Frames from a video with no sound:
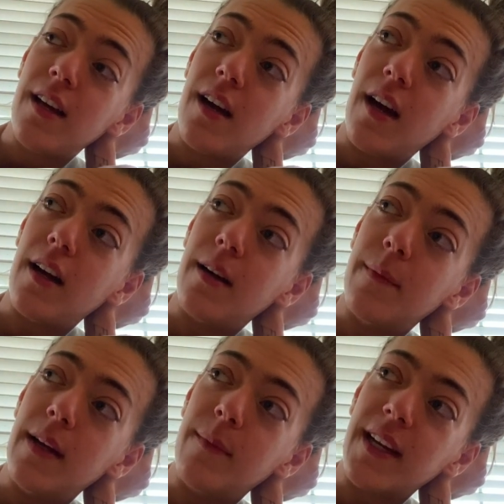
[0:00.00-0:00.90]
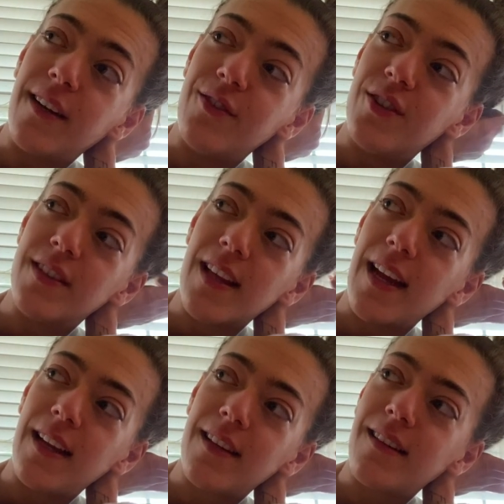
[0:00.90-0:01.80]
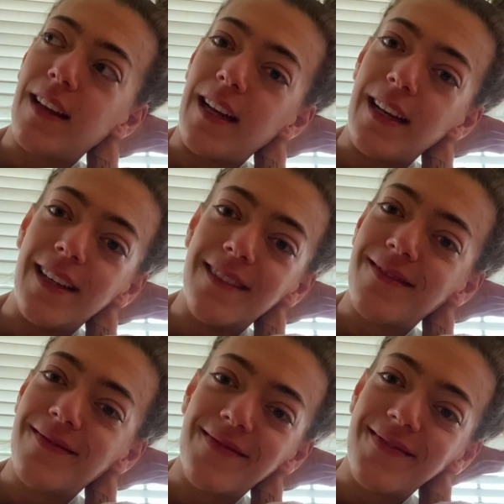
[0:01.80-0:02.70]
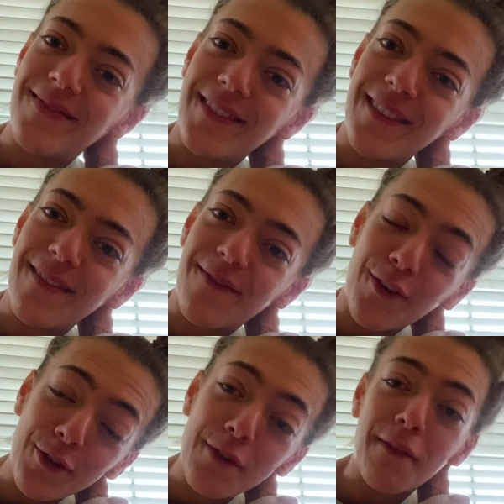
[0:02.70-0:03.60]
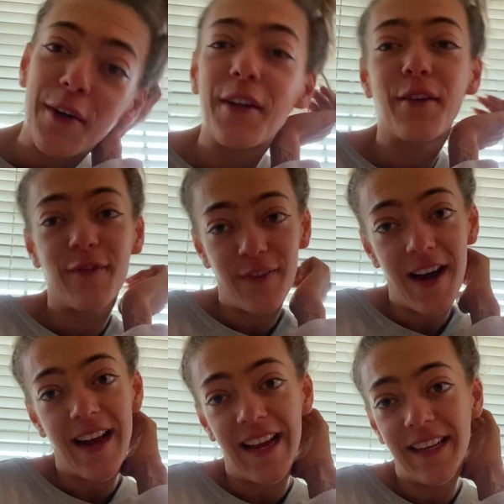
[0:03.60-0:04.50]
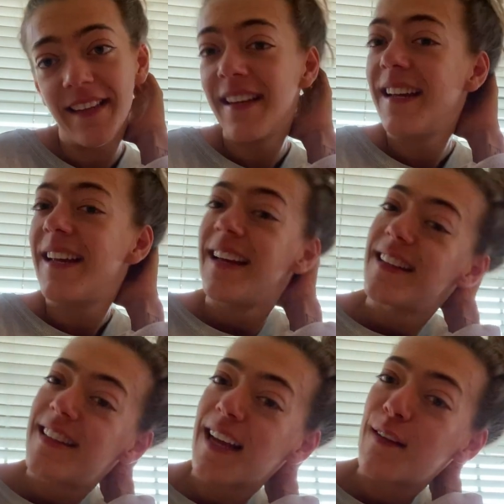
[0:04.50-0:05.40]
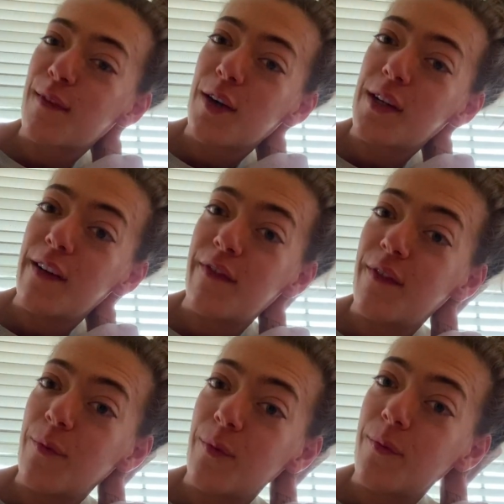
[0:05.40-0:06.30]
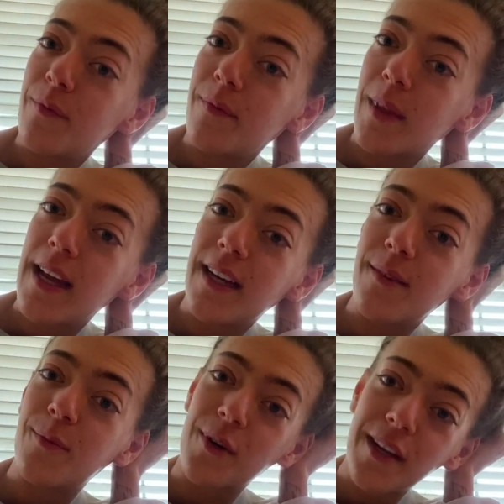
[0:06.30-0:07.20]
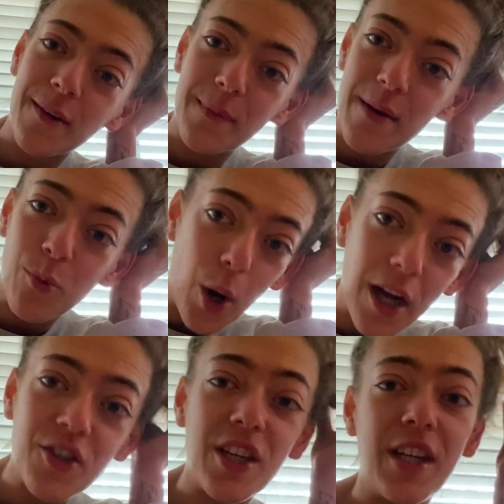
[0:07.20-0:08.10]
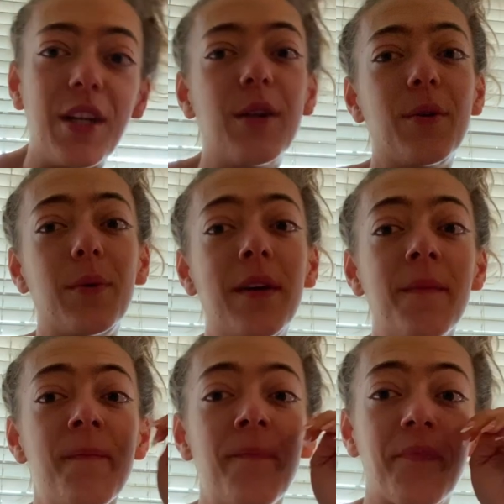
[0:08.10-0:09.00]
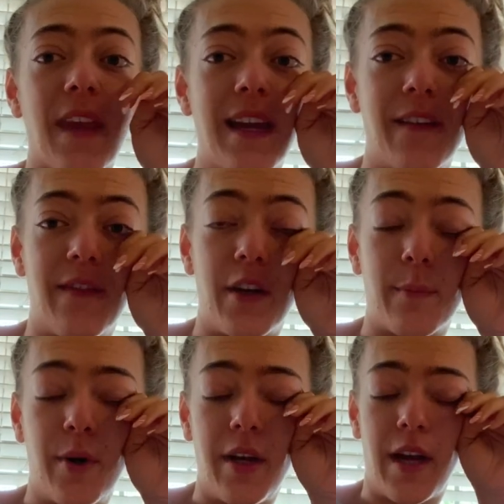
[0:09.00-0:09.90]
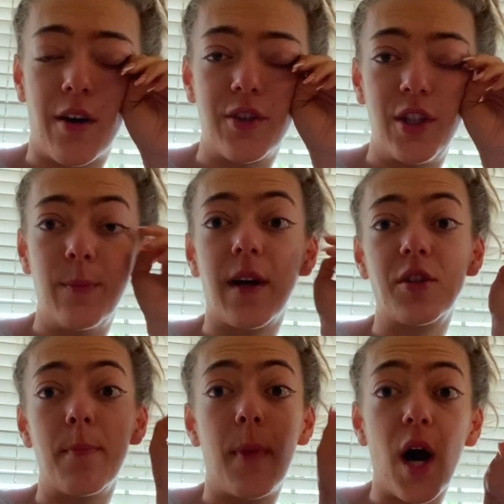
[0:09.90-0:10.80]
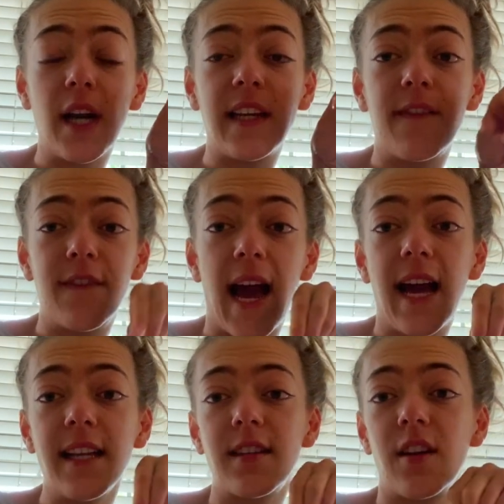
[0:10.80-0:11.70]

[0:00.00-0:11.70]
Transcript: Um, and my coach is like, Lainey, first of all, you're fine, and second of all, if like we're gonna be watching you, and if you're putting on too much body fat,